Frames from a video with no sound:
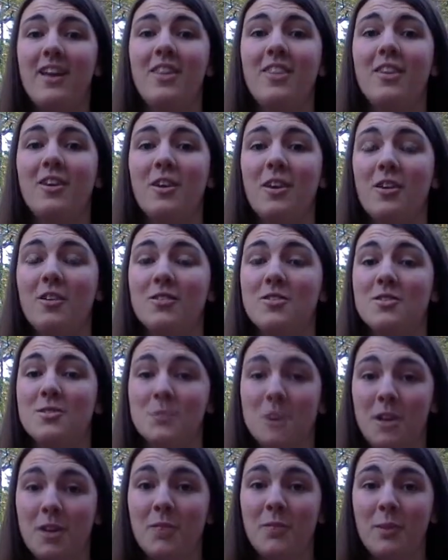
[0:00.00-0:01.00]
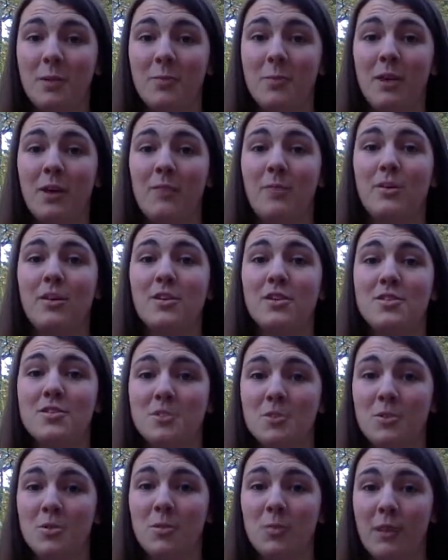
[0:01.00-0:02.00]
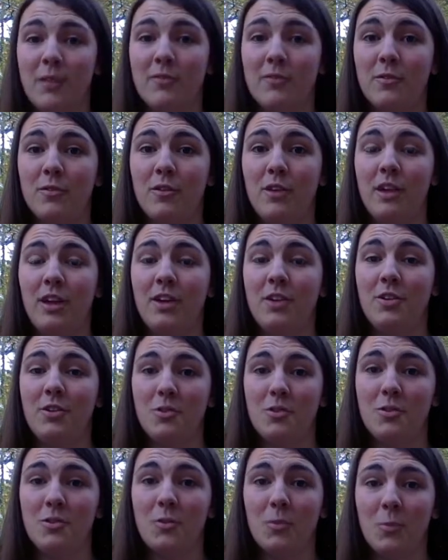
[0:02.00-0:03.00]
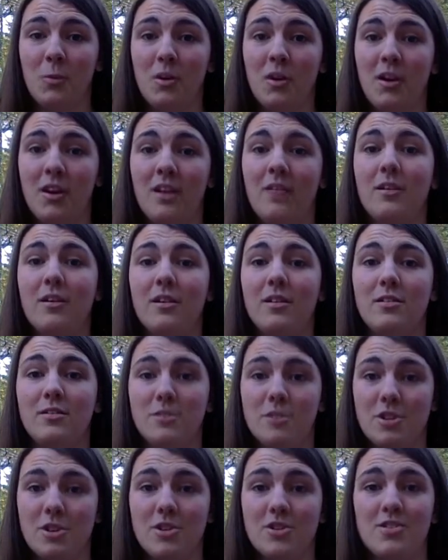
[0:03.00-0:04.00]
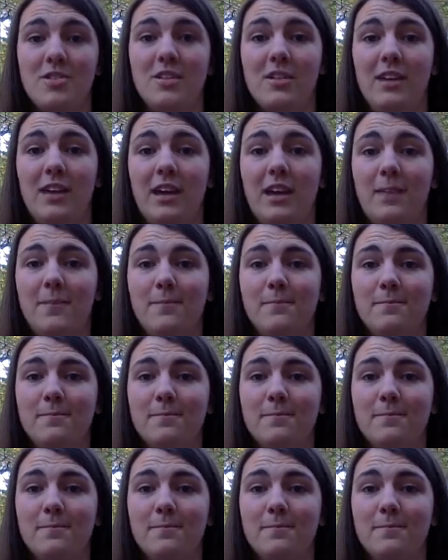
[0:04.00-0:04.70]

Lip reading: the call is going to be right because you're the referee and you're the one in charge of the game.